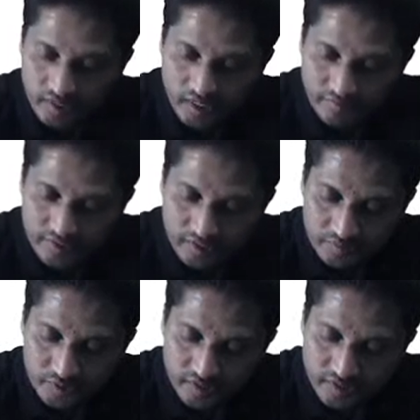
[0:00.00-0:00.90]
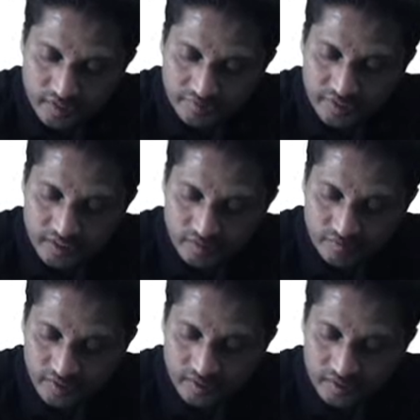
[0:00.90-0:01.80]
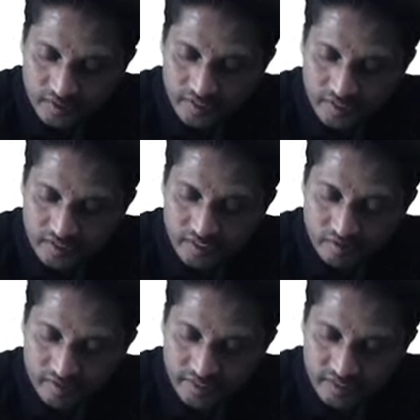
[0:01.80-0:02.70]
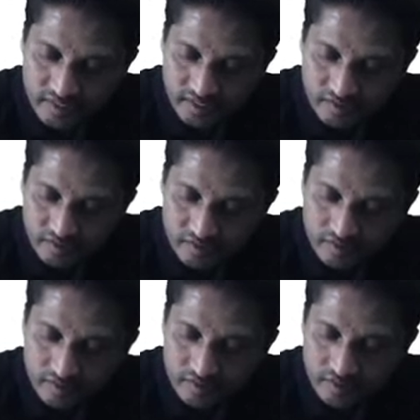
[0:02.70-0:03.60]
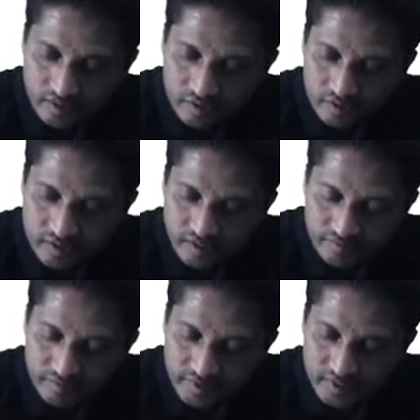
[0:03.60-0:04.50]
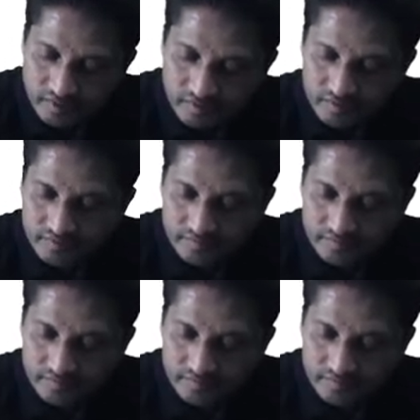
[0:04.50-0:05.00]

If I substitute in equation 1, t is 0, a is 0, so c will be 0.